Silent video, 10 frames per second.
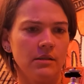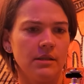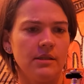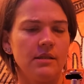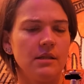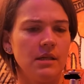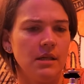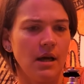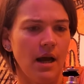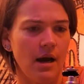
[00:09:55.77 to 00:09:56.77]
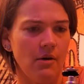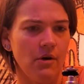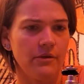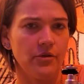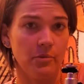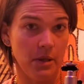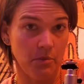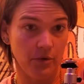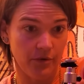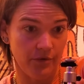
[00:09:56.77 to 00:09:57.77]
let's see how other
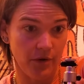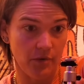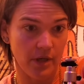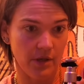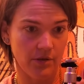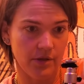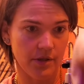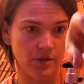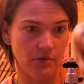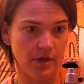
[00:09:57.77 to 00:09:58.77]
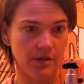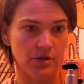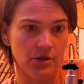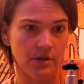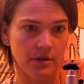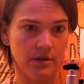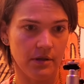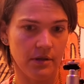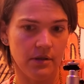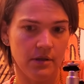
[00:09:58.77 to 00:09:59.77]
people are viewing your situation.
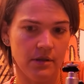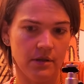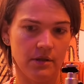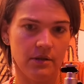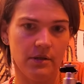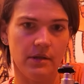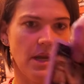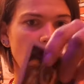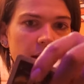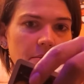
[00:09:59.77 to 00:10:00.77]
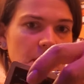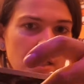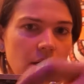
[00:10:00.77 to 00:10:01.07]
Yeah, I mean,